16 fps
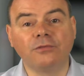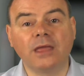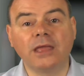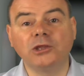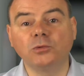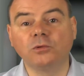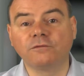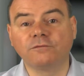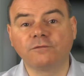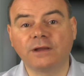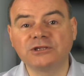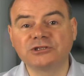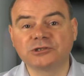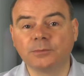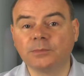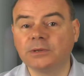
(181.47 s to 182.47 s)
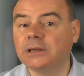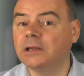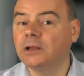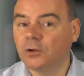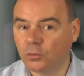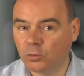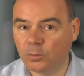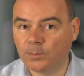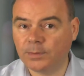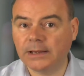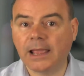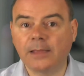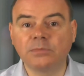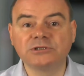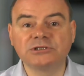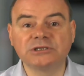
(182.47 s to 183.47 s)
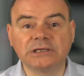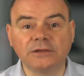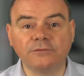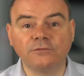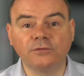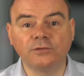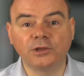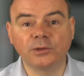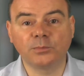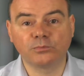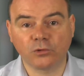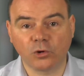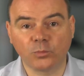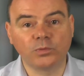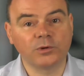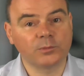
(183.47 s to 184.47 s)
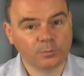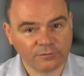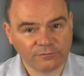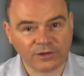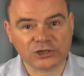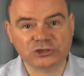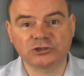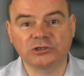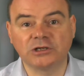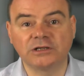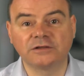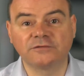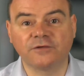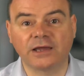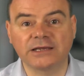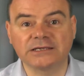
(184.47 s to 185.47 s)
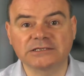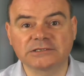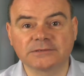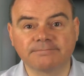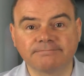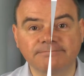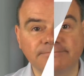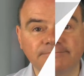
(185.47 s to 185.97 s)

there you will find somebody who will be able to give you the appropriate professional advice.